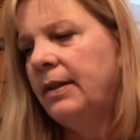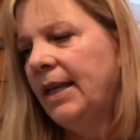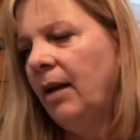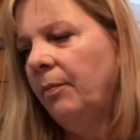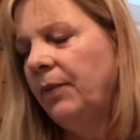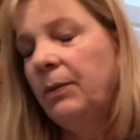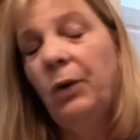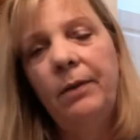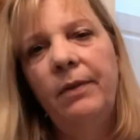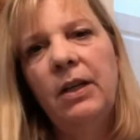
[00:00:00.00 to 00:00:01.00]
temp
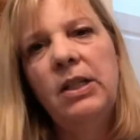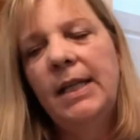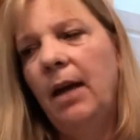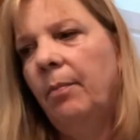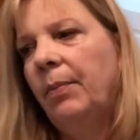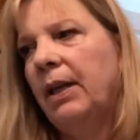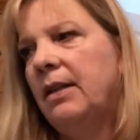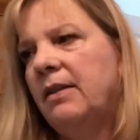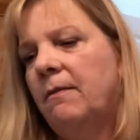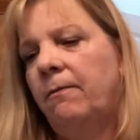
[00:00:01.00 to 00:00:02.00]
one of their templates